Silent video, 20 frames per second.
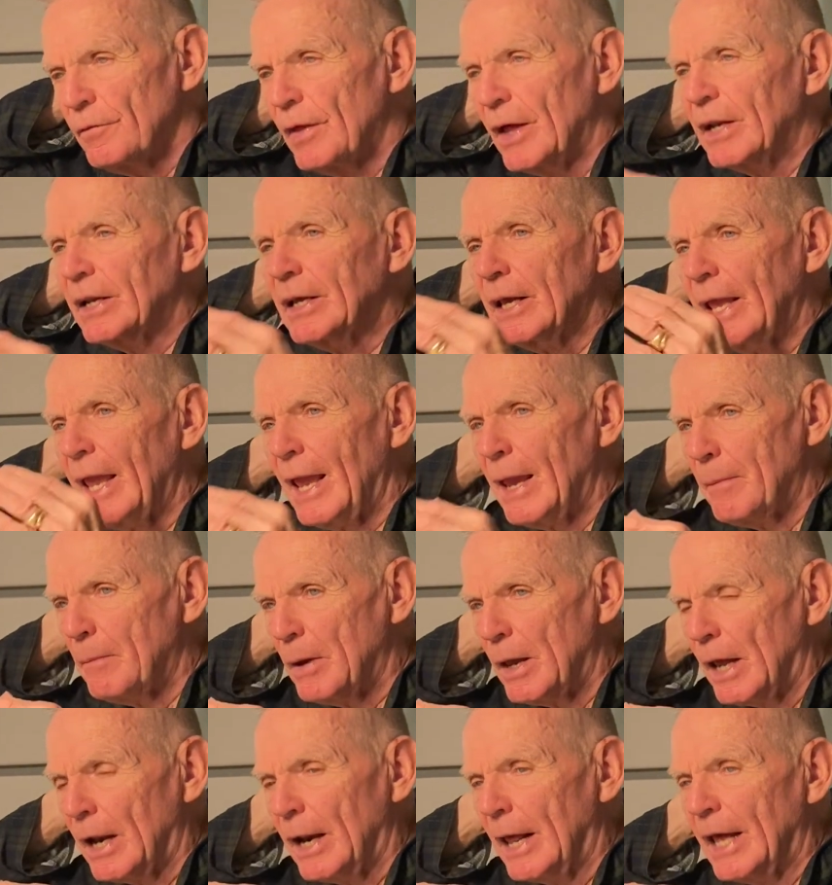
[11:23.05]
that came
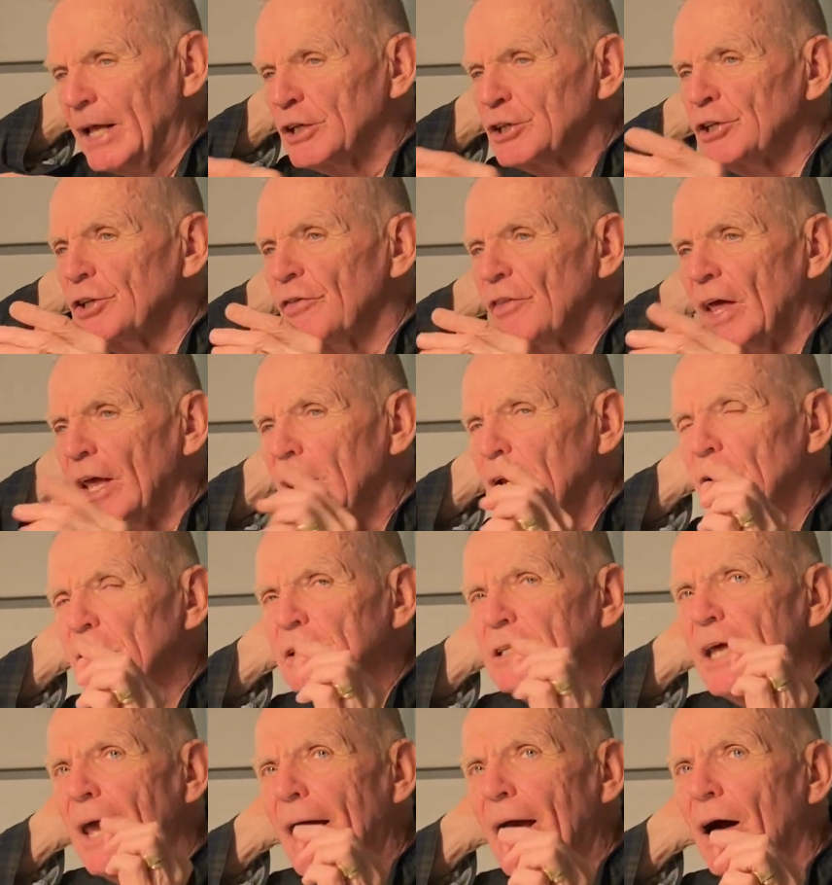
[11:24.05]
in, and they could
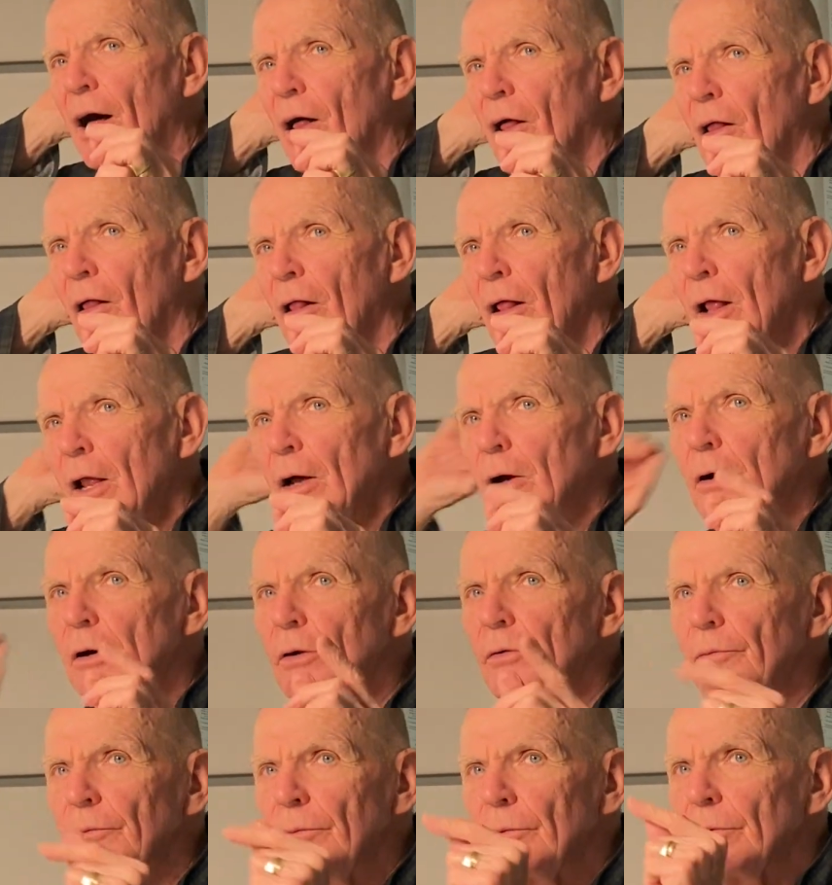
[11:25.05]
tell
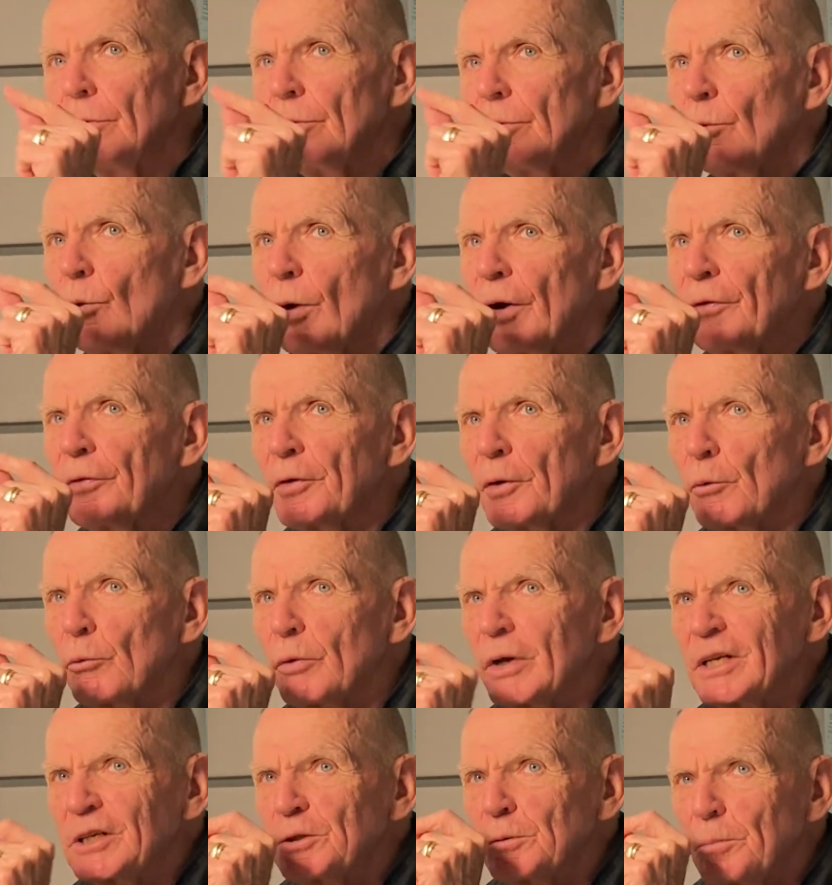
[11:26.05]
what the
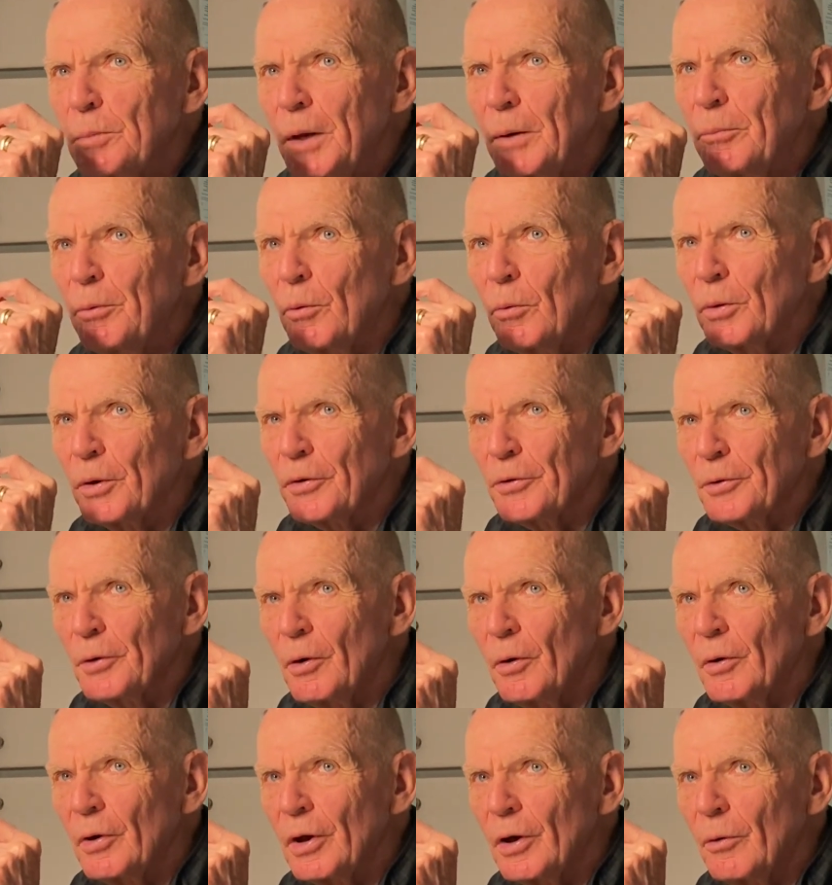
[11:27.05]
rich people were
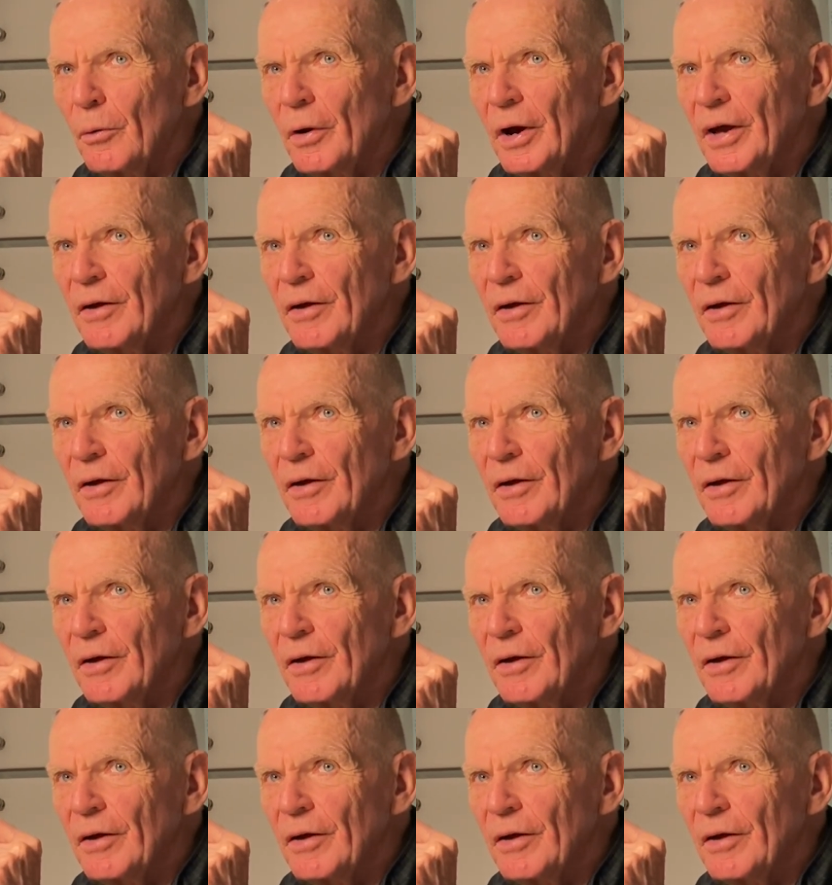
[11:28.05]
throwing away